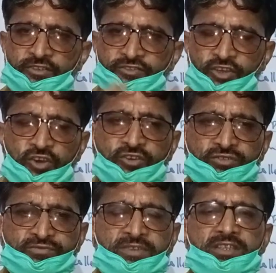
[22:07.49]

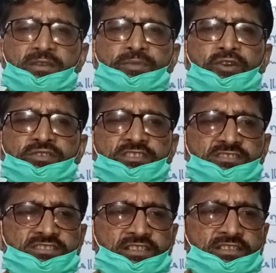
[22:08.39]
Don't worry about
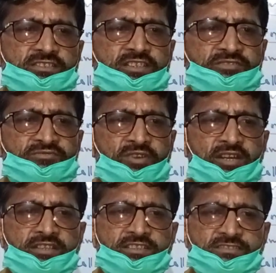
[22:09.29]
this thing that
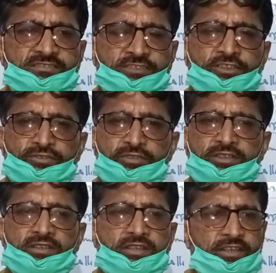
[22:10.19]
what is
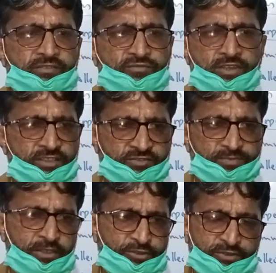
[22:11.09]
singular and what is
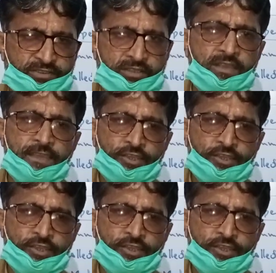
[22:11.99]
plural.